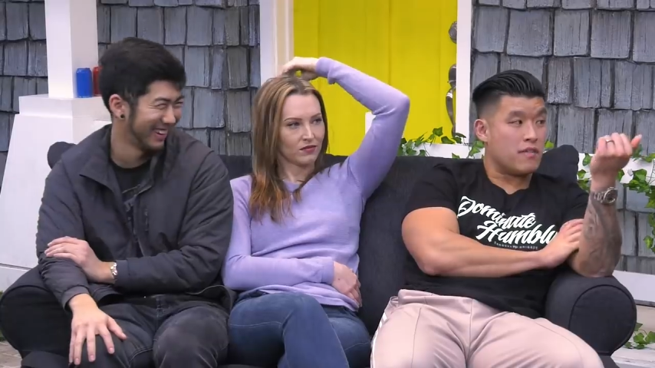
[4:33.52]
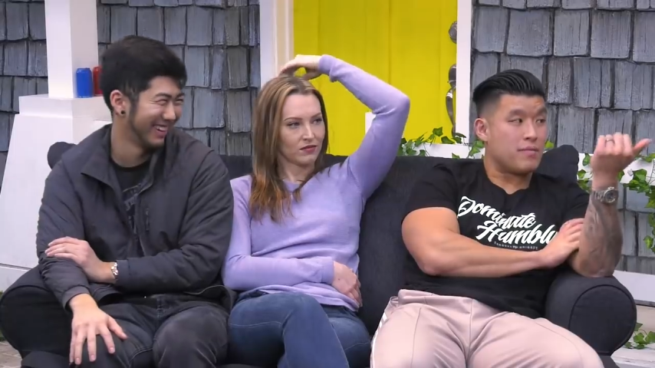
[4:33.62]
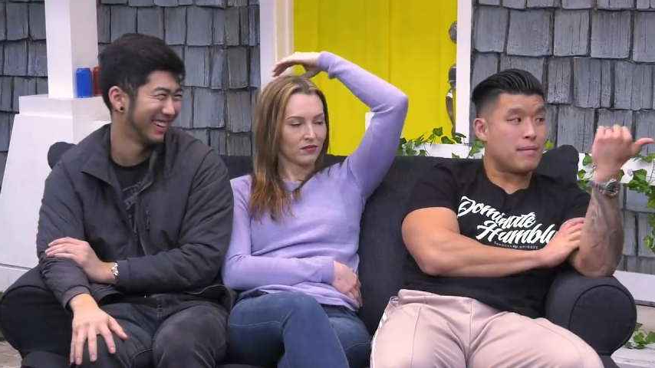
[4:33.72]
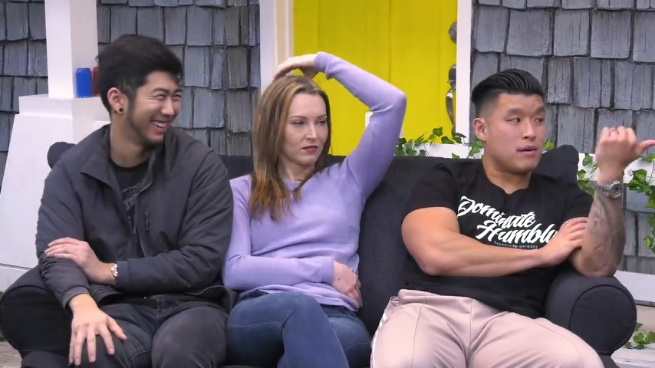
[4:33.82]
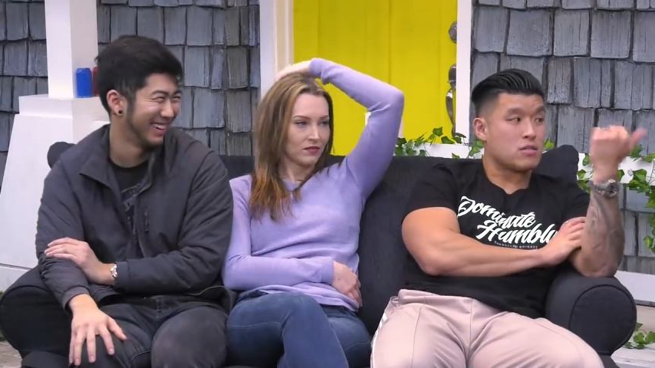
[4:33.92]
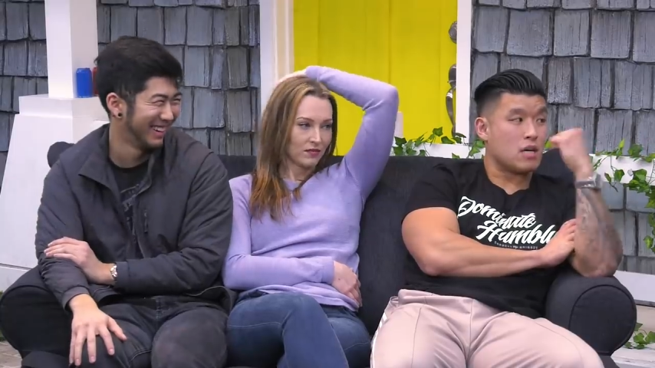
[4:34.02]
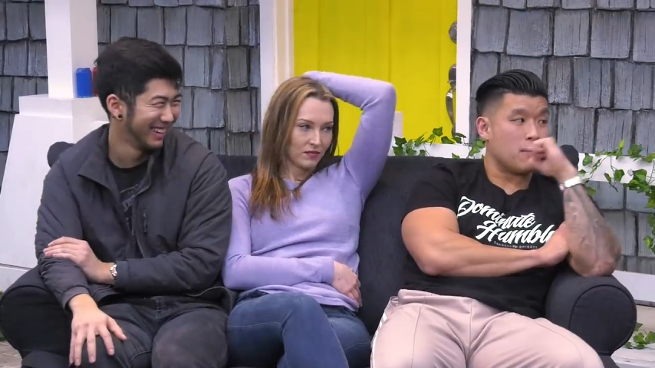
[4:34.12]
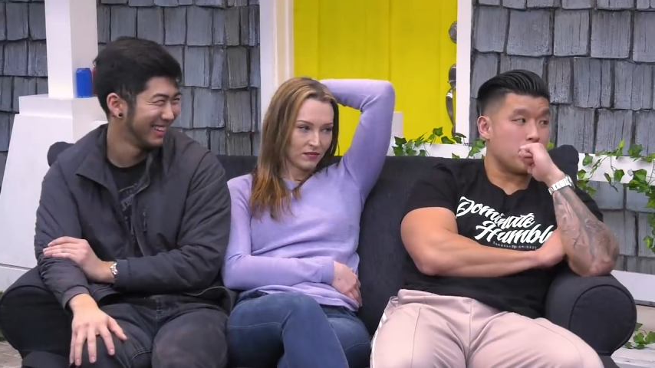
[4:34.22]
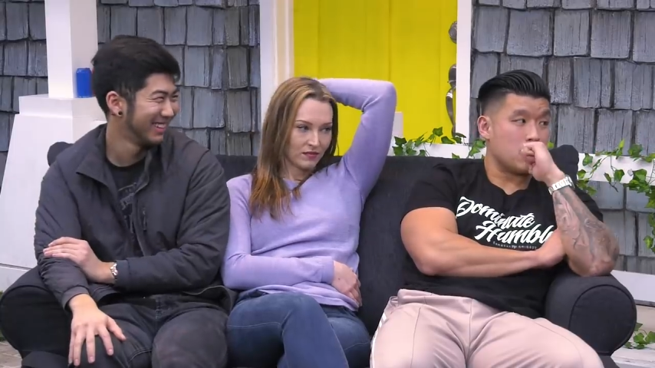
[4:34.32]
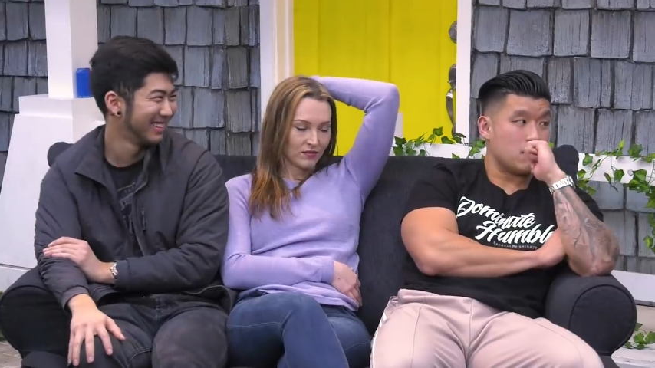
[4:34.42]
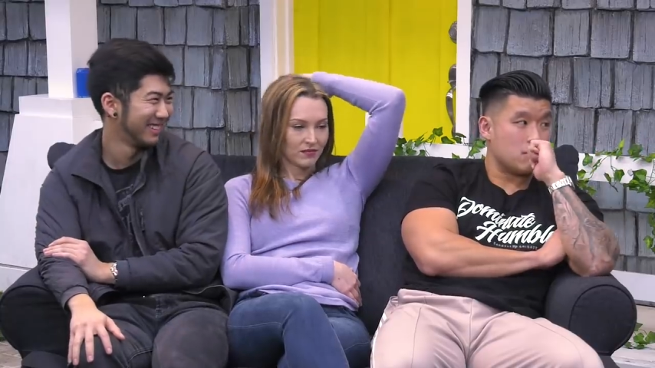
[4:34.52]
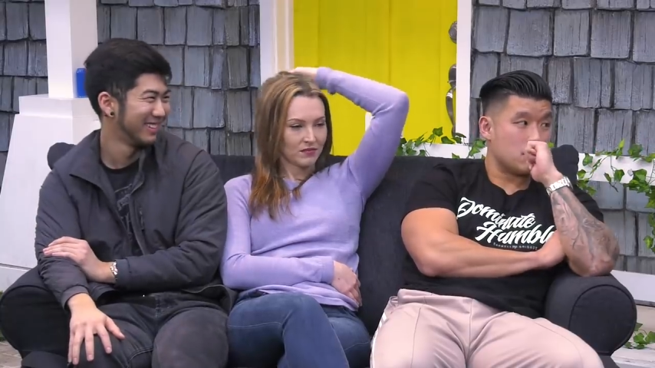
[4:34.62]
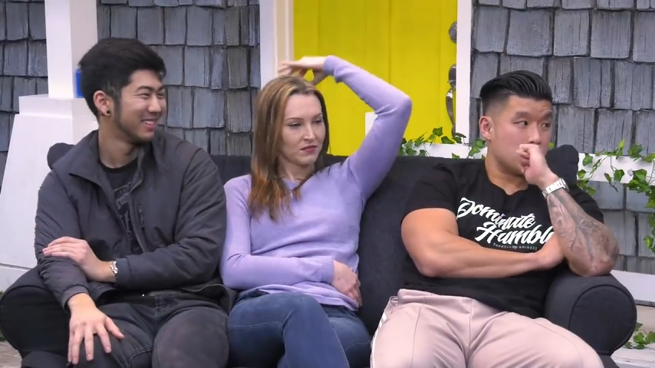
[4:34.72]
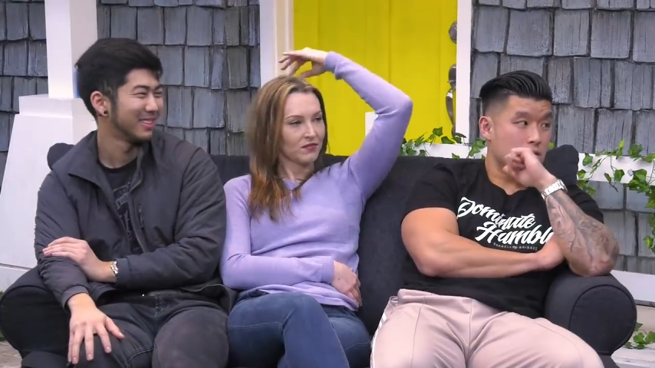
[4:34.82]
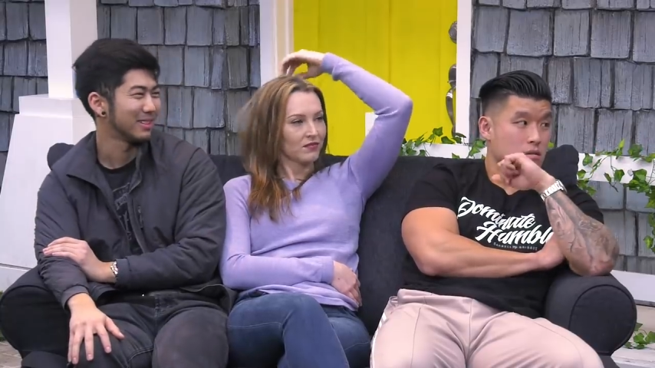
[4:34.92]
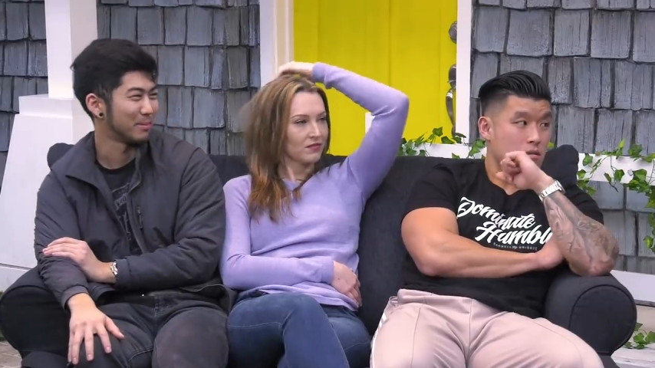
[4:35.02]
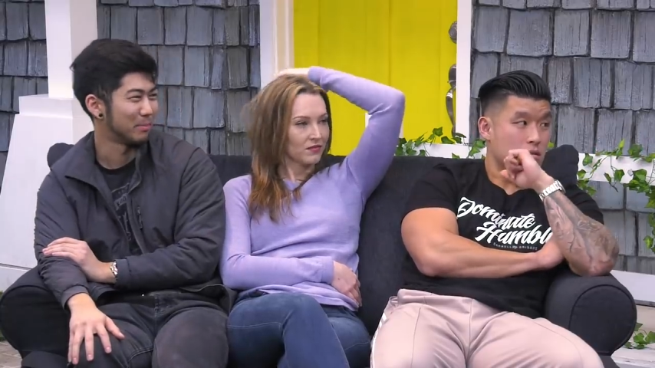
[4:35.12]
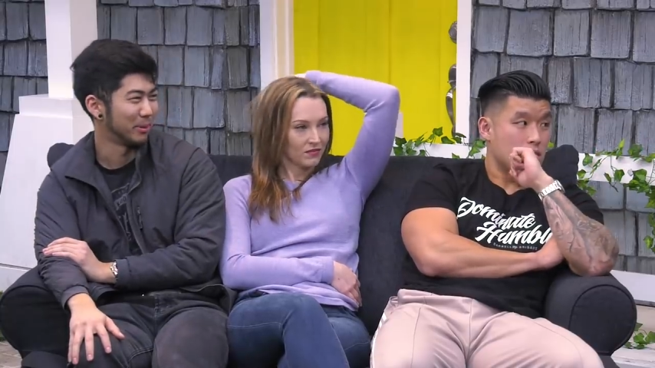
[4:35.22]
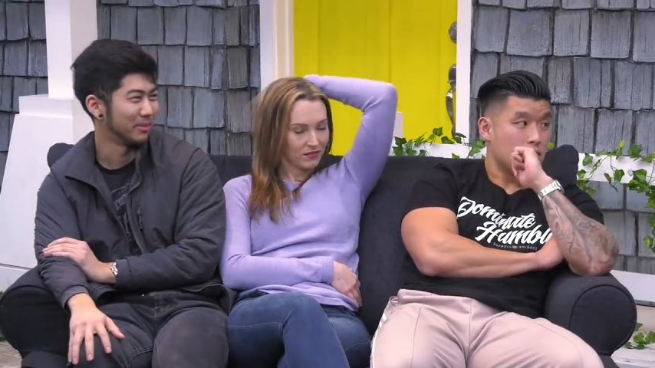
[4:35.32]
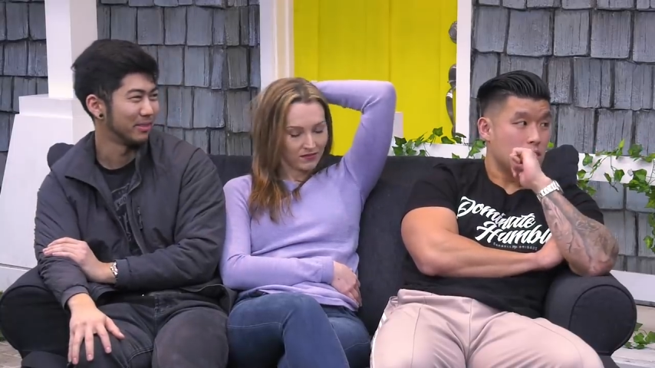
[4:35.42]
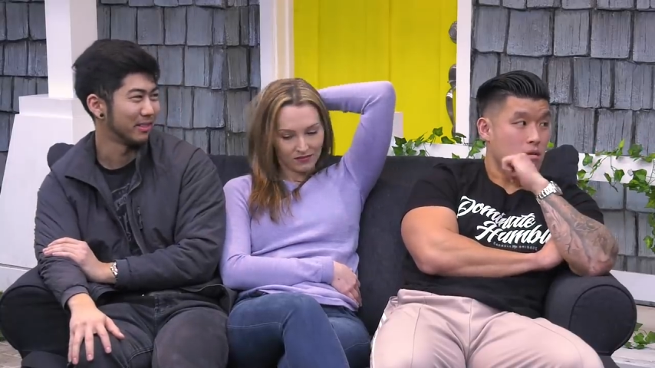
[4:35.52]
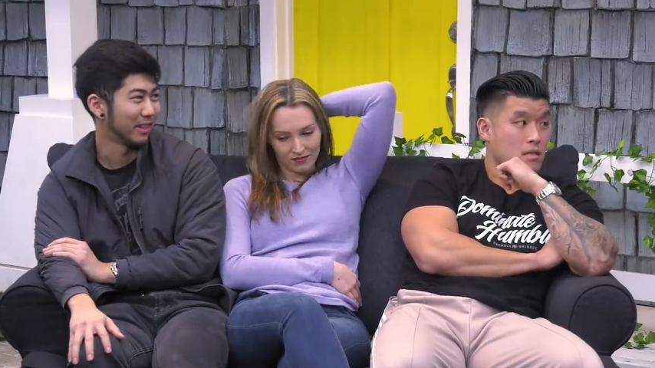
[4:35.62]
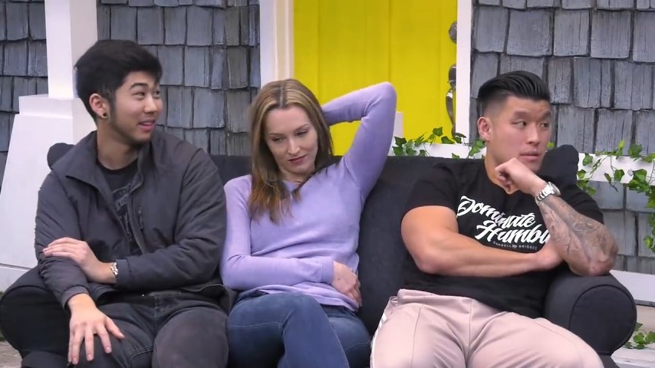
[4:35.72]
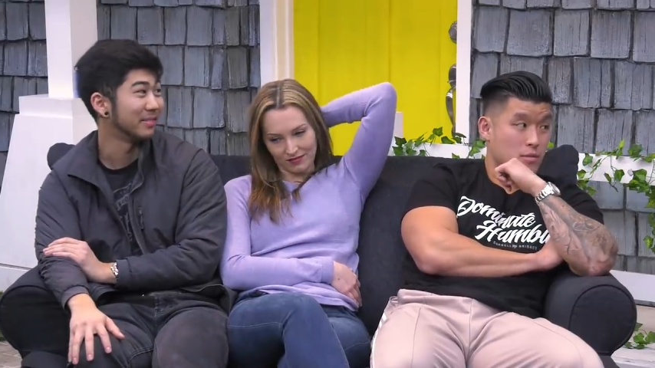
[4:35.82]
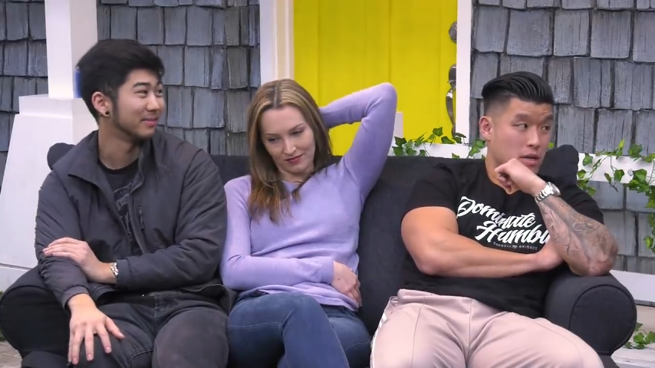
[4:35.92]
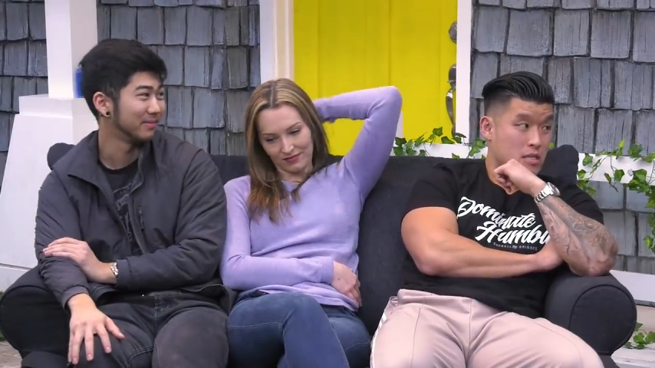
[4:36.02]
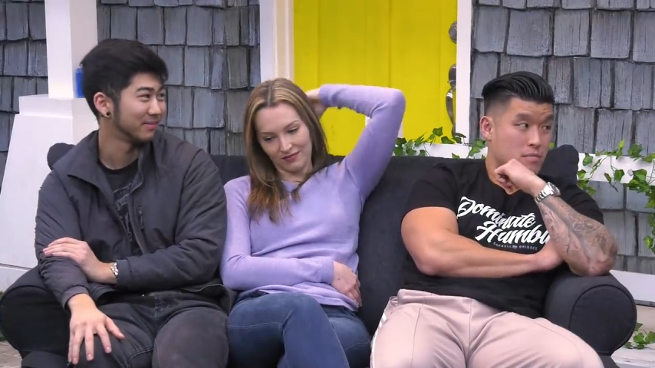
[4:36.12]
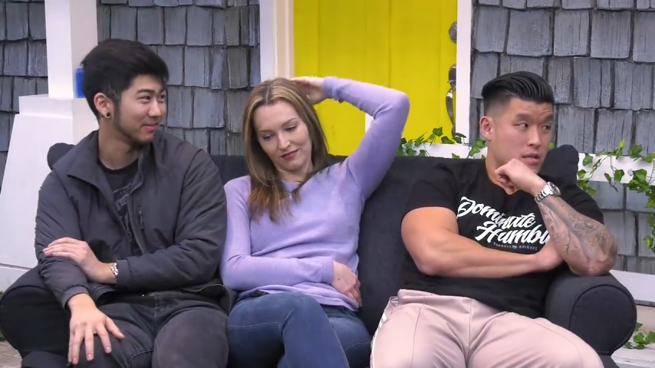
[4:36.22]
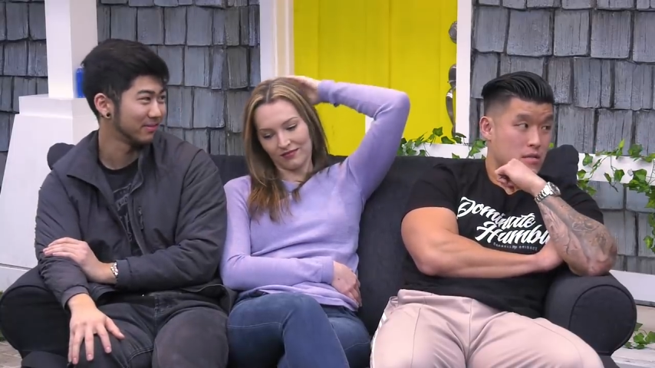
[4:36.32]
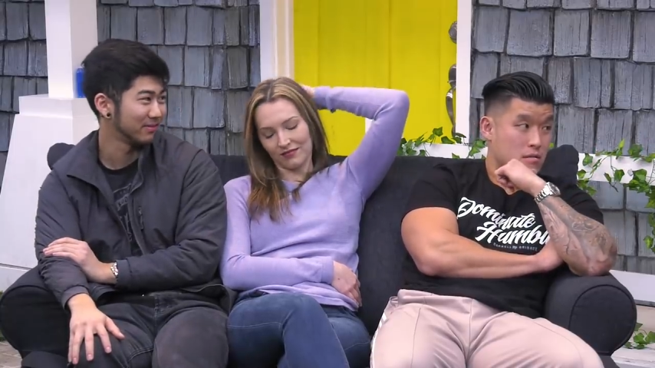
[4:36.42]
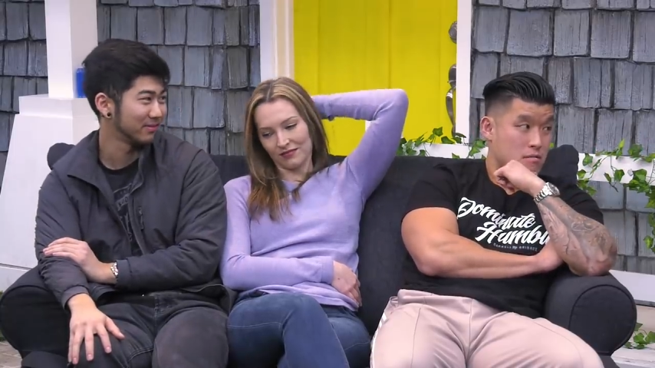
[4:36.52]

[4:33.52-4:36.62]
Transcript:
Speaker 1: have, but I'm also helping you. Yeah, Ryan. Because yeah. I'm your henchman.